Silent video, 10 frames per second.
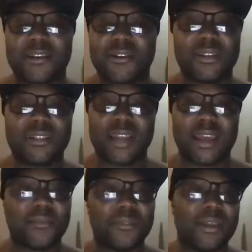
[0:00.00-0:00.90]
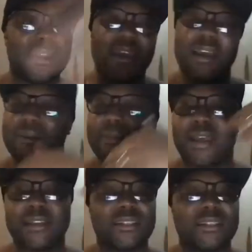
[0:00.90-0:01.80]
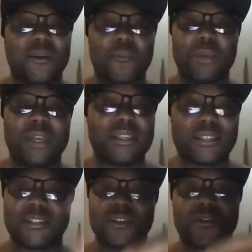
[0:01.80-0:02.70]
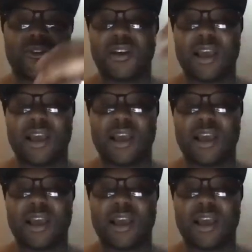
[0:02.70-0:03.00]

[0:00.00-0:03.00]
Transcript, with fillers: the only side of me. I'm actually a business owner.